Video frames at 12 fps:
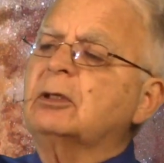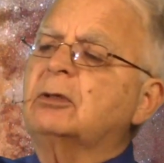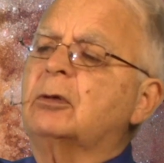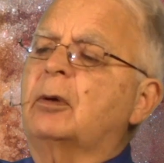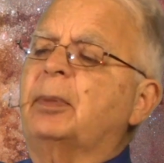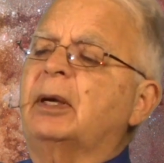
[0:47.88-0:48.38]

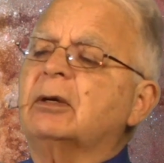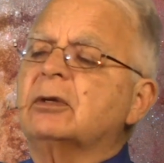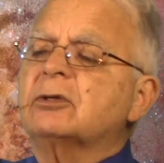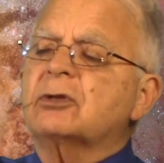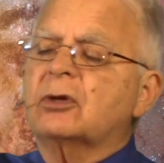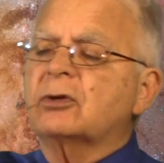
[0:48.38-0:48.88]
to her
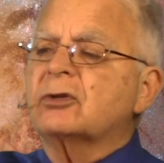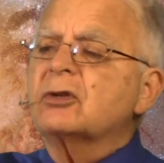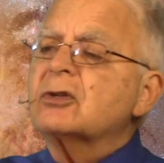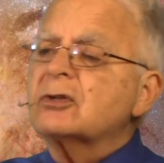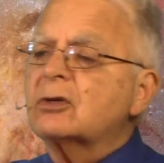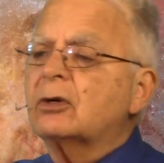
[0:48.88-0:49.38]
parents and her
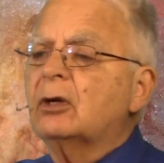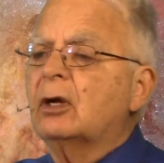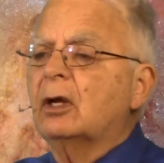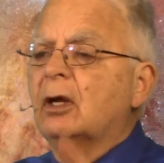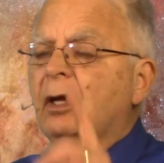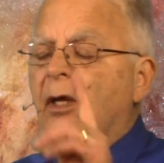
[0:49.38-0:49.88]
sister
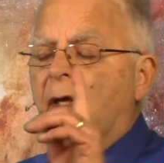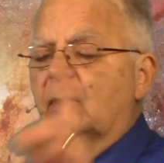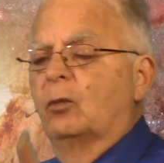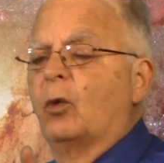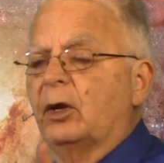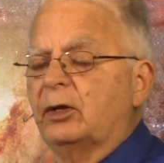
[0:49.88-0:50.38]

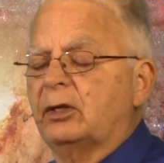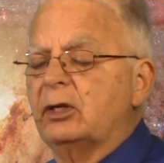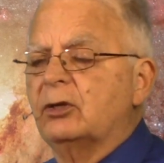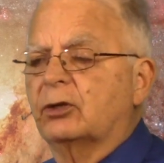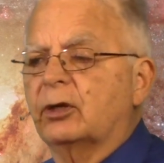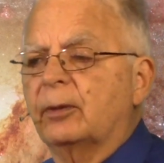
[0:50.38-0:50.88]
and one
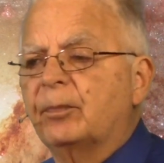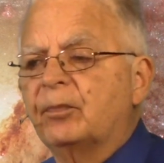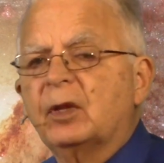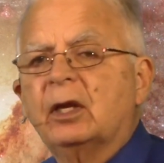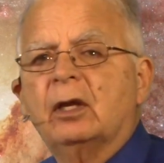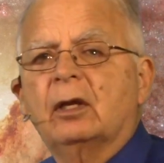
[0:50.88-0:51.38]
teacher.
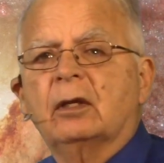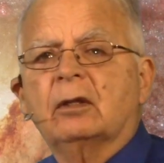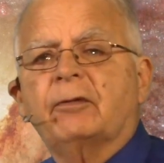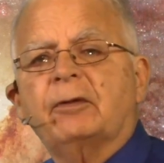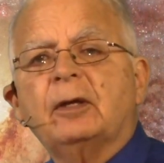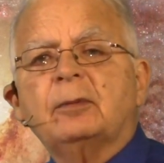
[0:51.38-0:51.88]

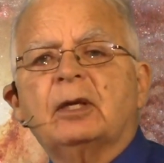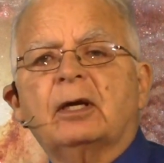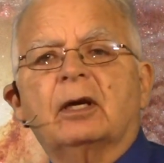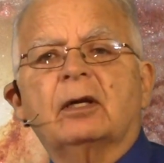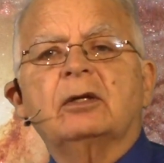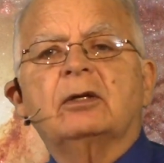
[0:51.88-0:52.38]
The family
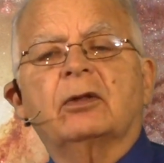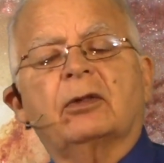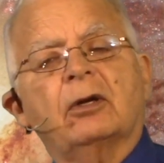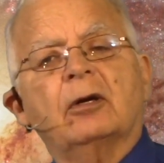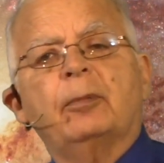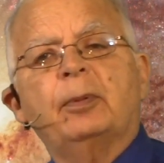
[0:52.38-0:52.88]
got into
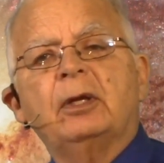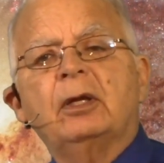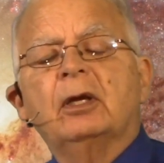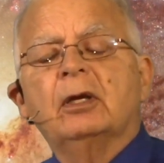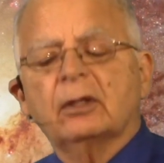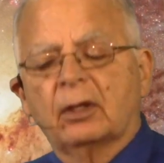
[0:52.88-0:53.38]
therapy.
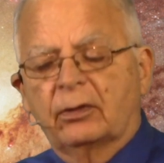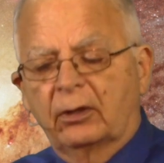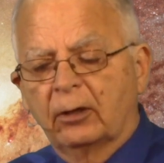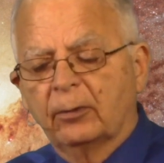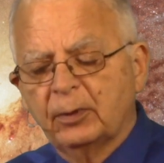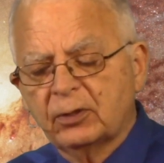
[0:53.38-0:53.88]
The
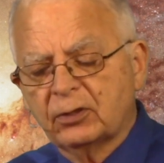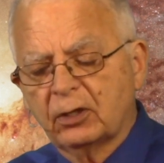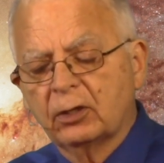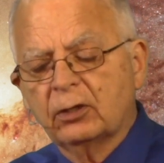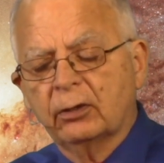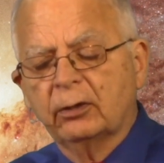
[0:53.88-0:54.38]
therapist
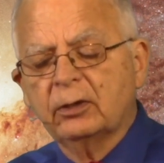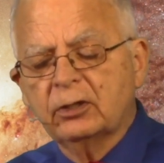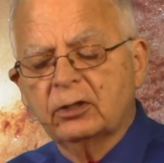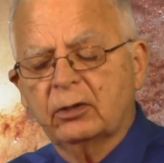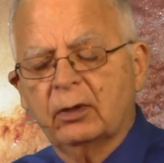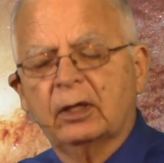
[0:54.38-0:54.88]

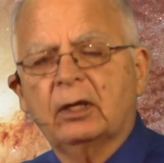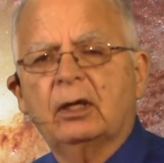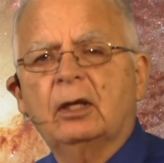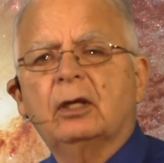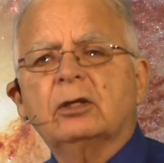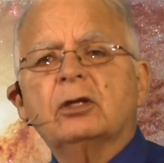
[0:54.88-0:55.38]
encouraged Greta
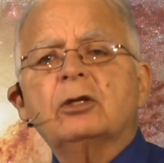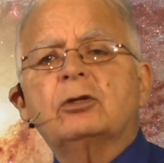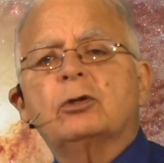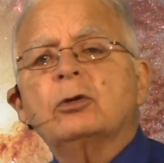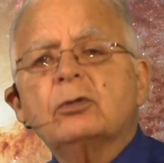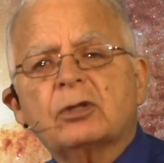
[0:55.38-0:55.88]
to
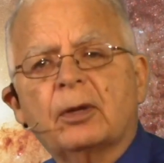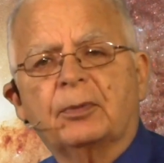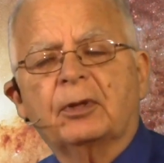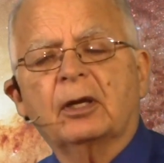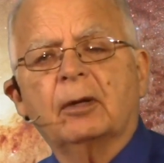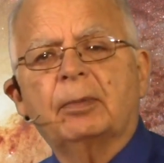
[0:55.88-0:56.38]
do
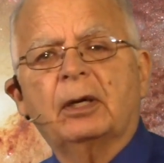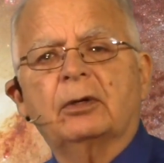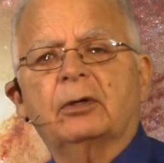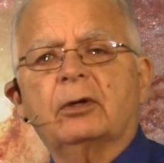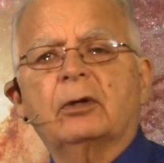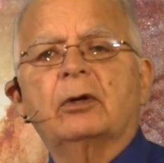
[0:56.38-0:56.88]
something
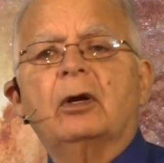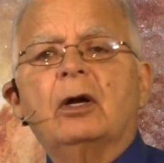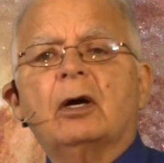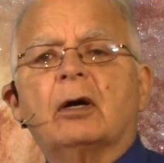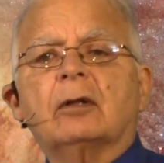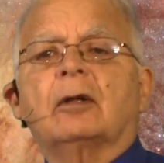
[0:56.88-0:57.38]
about her
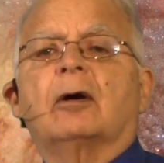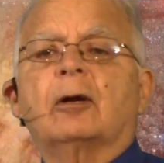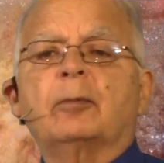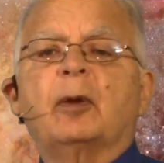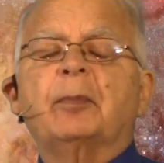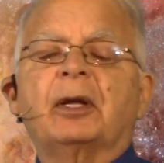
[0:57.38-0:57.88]

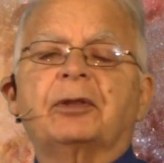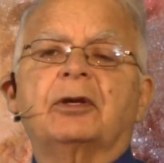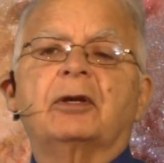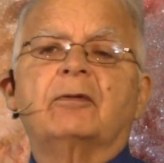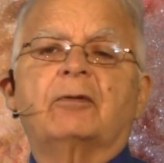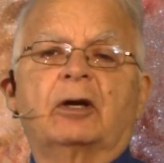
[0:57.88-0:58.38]
alarm about the
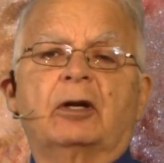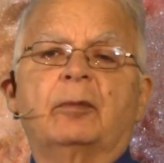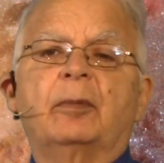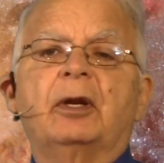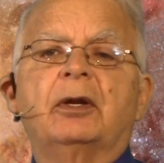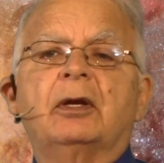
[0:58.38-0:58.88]

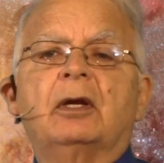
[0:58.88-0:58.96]
environment.